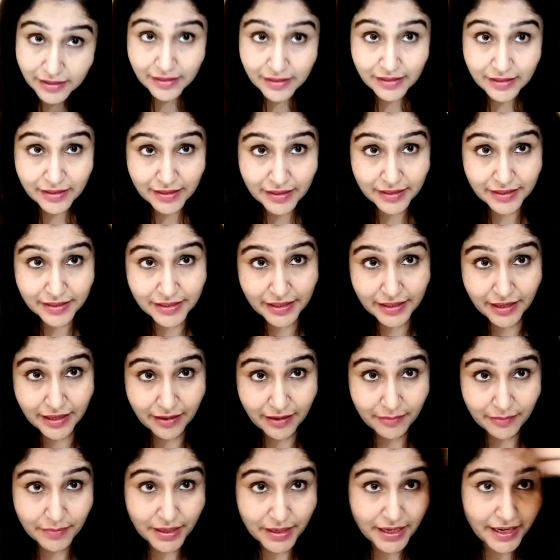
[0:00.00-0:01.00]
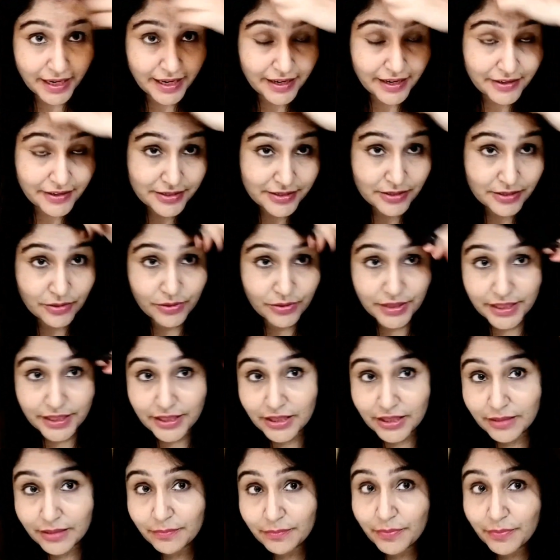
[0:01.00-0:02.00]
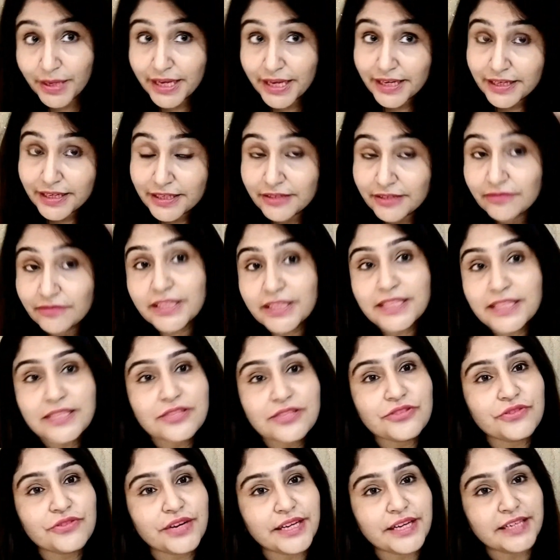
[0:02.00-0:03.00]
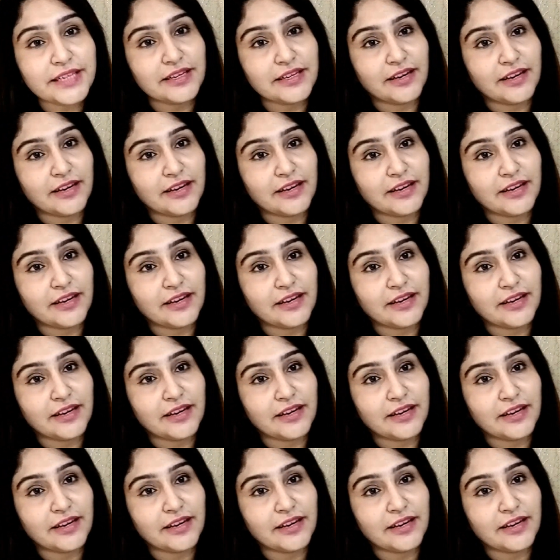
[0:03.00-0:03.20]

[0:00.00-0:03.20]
Yeah, my hair is looking comparatively straighter.